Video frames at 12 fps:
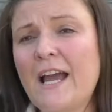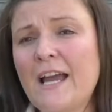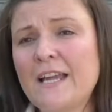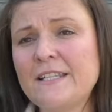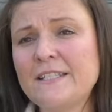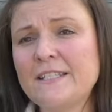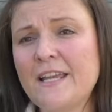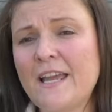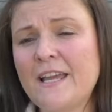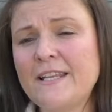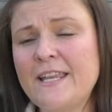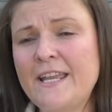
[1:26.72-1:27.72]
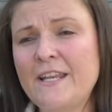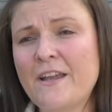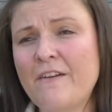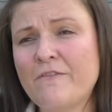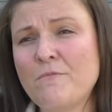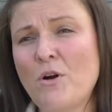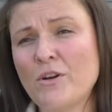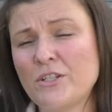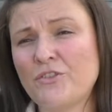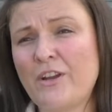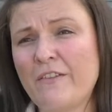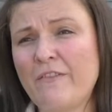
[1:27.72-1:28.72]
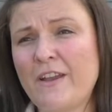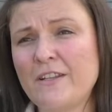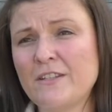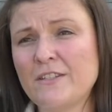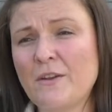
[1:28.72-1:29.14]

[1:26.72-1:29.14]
and Nina from Orchestrate Events.